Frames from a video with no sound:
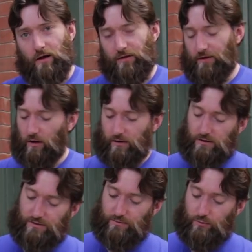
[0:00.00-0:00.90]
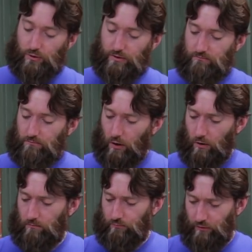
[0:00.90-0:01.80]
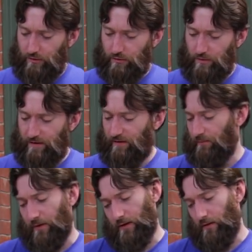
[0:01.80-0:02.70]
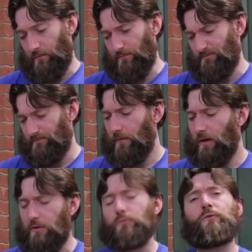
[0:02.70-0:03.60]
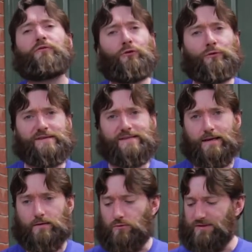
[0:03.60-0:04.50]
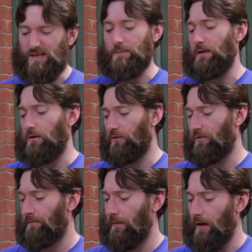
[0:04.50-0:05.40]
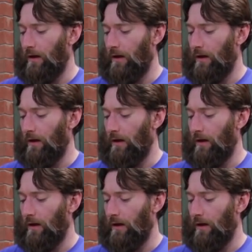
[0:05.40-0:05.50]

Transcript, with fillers: I think high gloss would work pretty good on this, but I'm kind of preferring satin or semi-gloss.